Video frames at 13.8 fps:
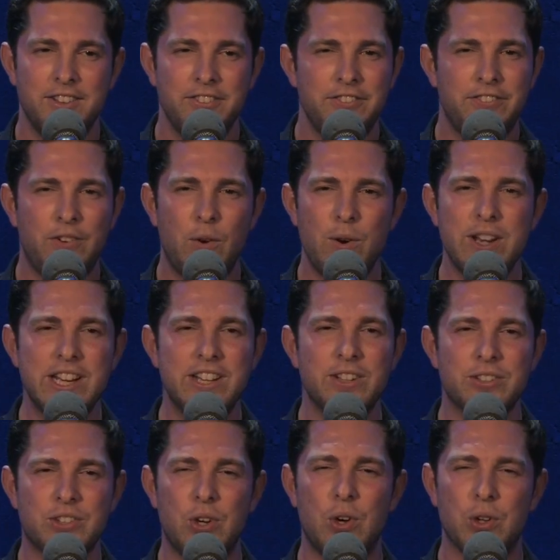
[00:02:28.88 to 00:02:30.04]
40
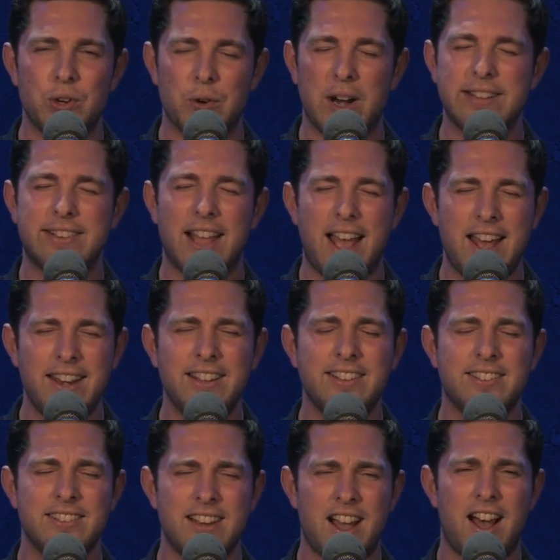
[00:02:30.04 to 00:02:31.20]
years old, all right? That
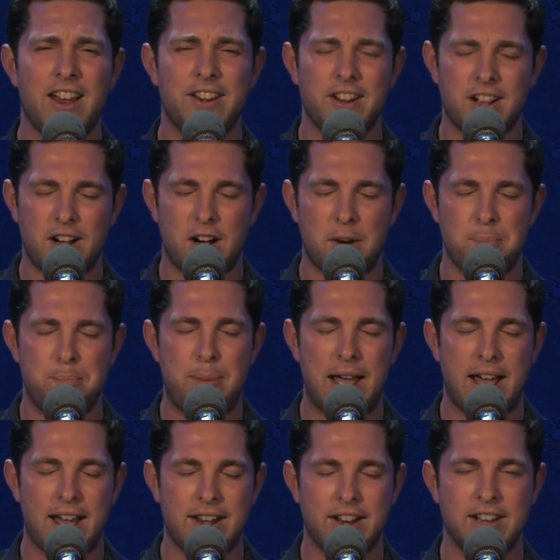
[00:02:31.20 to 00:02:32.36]
is not a
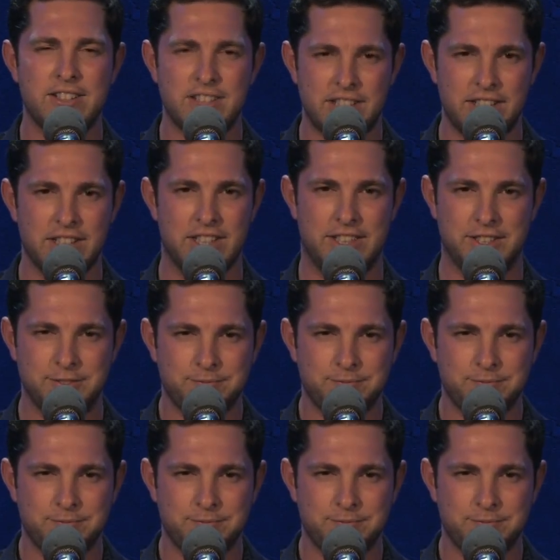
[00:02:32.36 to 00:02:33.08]
bad idea.